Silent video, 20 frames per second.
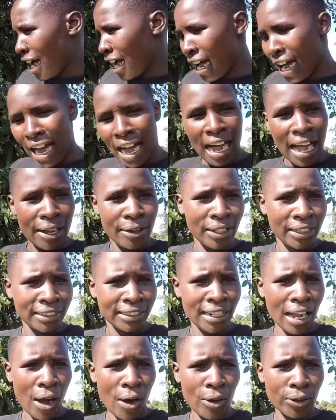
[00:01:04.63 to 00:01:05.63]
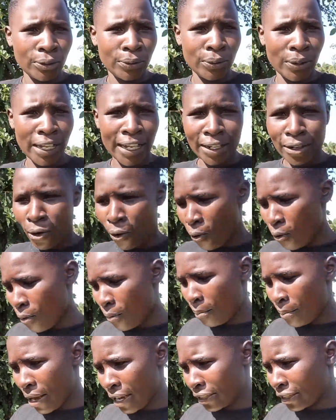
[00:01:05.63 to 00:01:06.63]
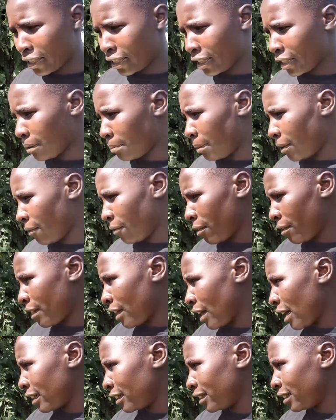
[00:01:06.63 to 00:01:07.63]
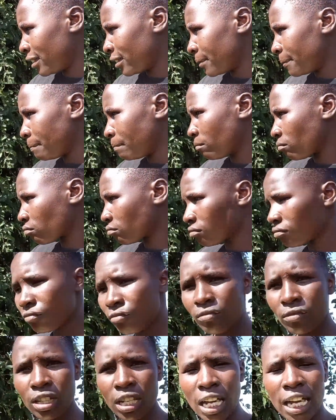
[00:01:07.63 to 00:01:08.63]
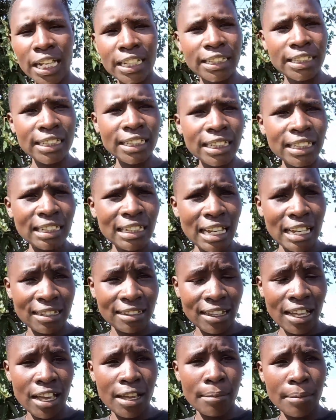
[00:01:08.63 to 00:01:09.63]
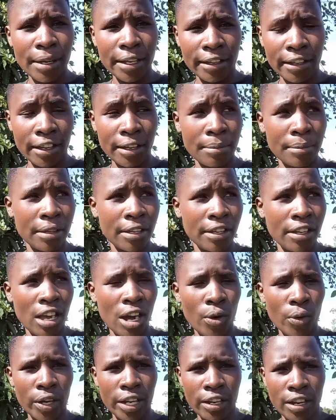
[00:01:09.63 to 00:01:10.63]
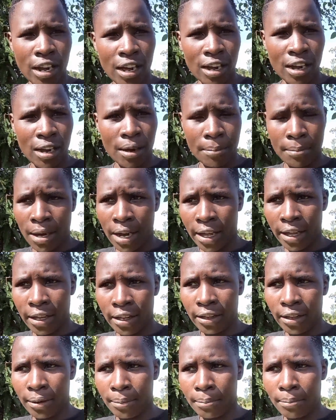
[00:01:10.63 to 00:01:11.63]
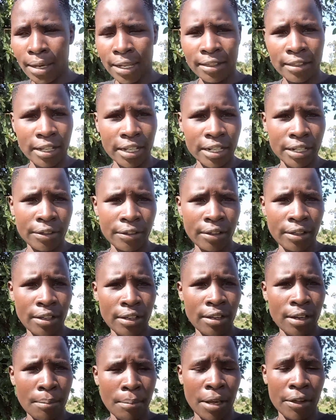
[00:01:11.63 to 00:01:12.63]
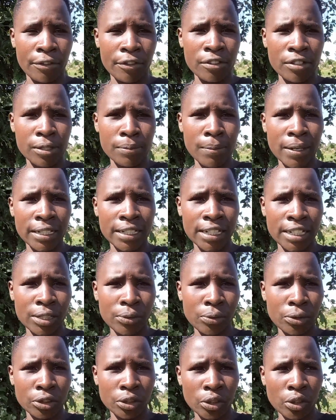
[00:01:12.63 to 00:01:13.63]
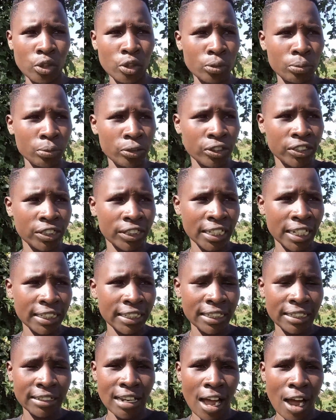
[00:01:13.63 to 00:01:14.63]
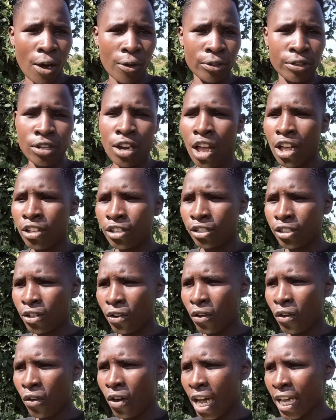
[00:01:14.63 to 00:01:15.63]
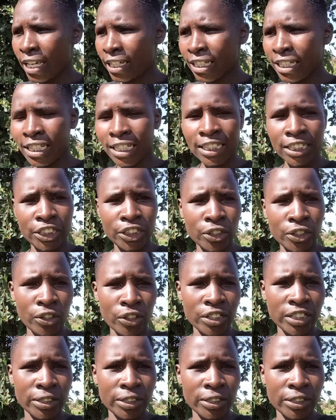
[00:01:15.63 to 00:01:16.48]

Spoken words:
I want now to head home. But before that, I think last time I came here when my phone's battery was almost shutting down, so I didn't show